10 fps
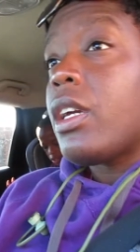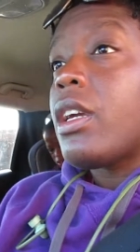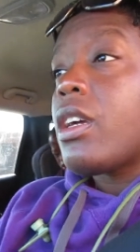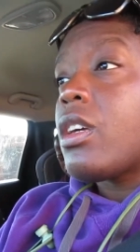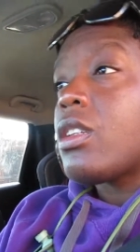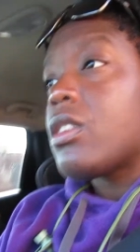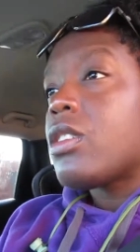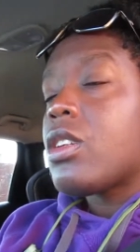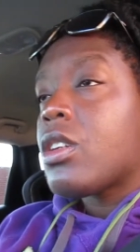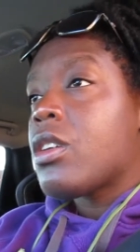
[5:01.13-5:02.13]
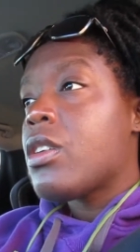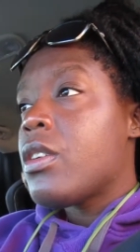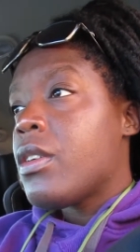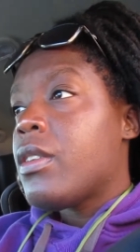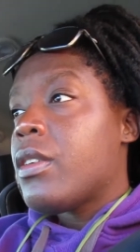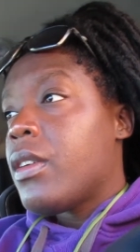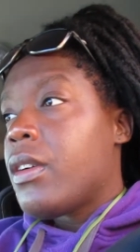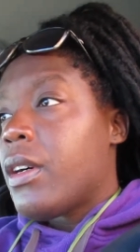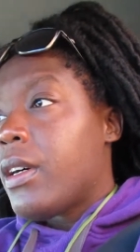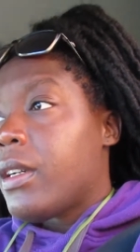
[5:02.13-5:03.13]
and
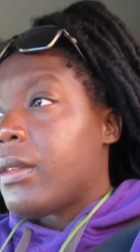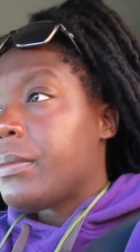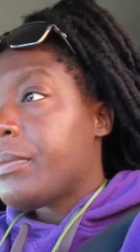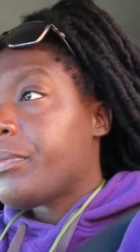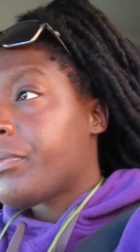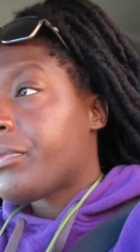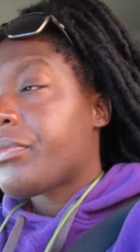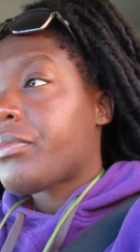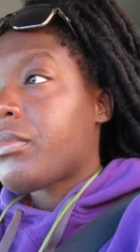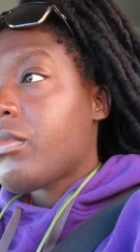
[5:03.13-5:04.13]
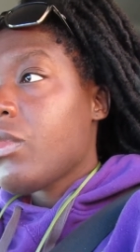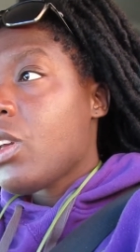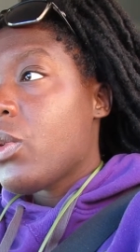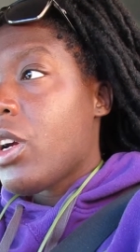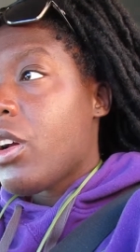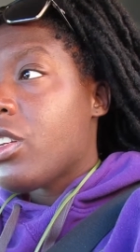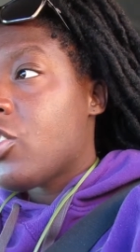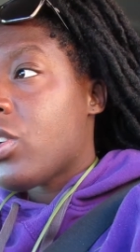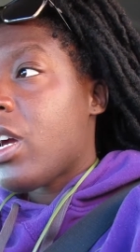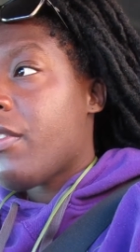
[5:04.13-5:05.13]
um, we are in the
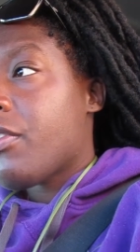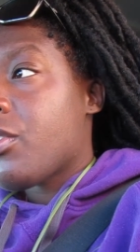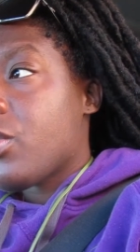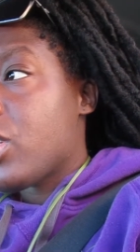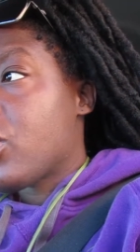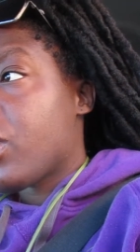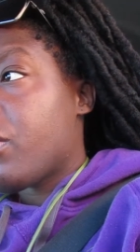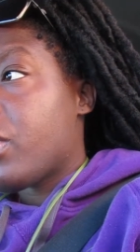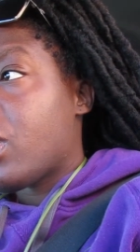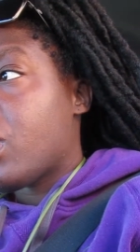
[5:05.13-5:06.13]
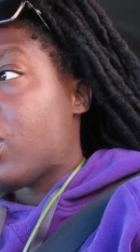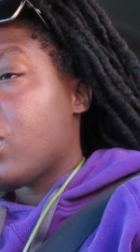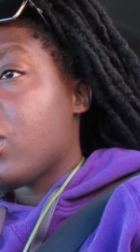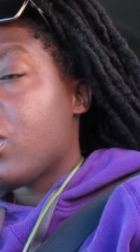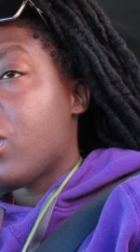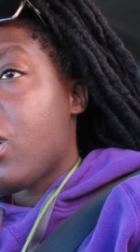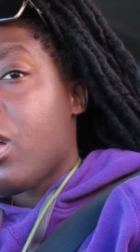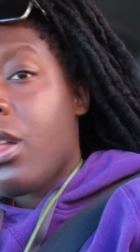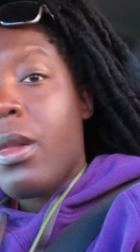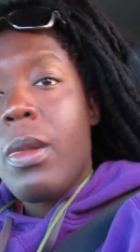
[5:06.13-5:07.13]
drive through at Chick-fil-A. I'm gonna put
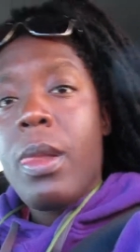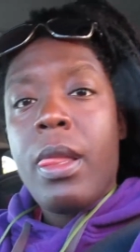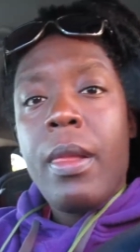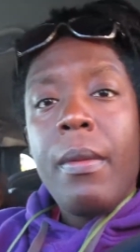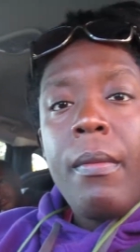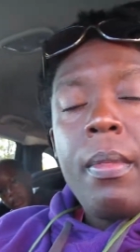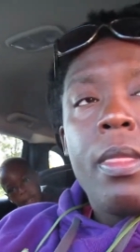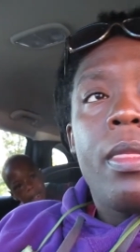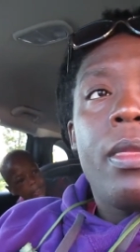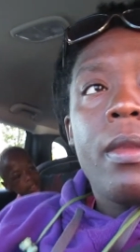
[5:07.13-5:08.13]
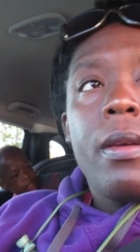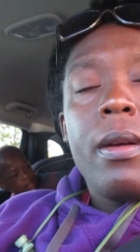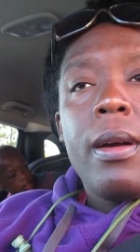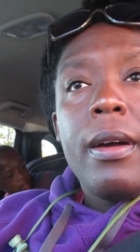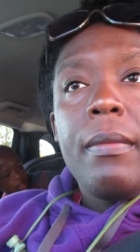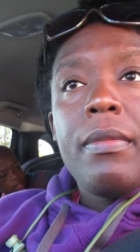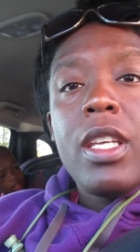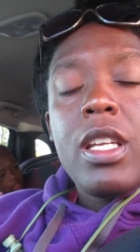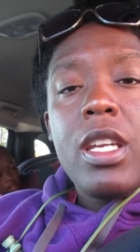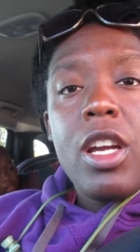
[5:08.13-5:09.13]
my wig um,
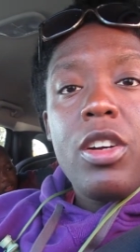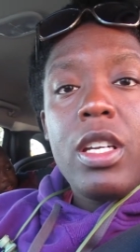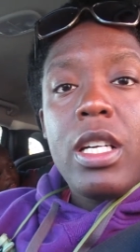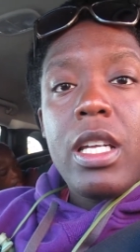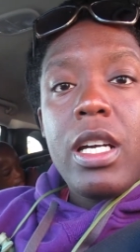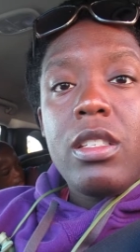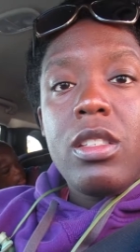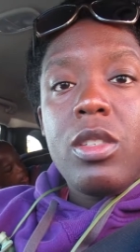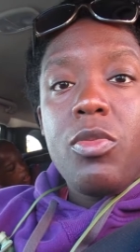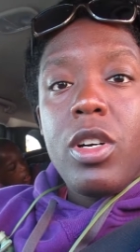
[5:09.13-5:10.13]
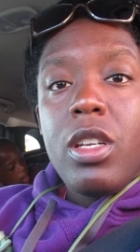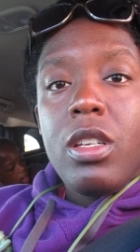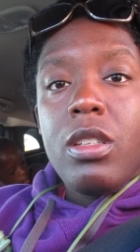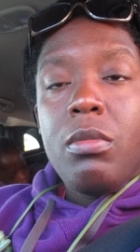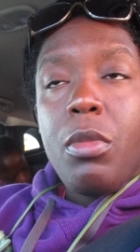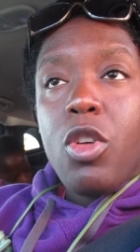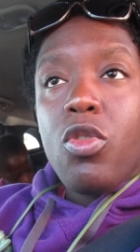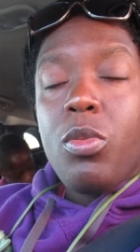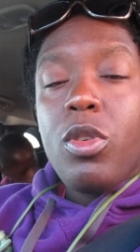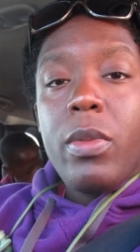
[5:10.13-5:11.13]
I did not go to class this morning, my
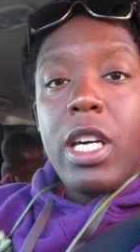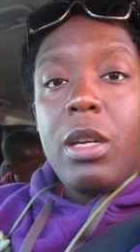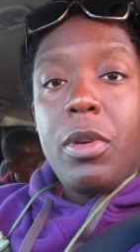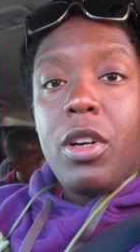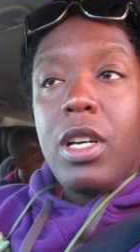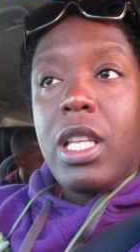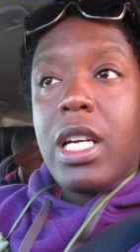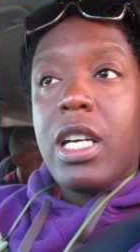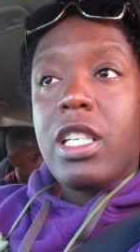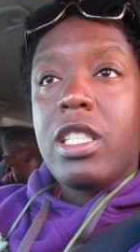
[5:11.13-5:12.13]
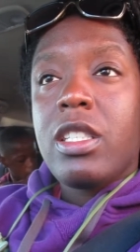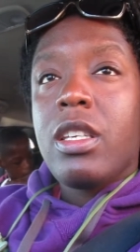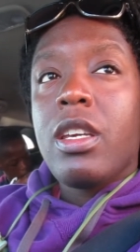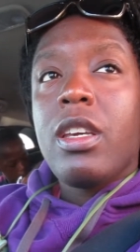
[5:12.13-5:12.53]
normal body burn class,